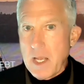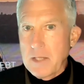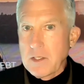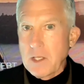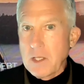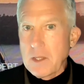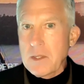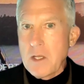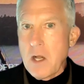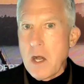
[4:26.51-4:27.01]
and
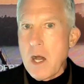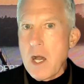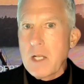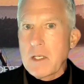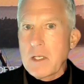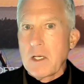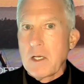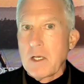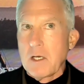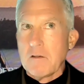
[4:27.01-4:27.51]
the
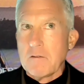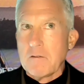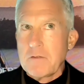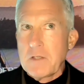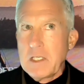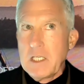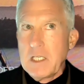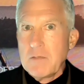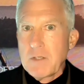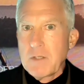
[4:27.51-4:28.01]
thought
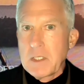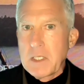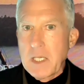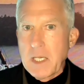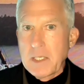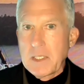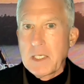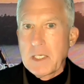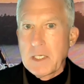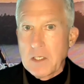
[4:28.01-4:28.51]
of even
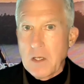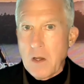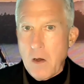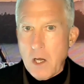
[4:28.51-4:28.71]
getting an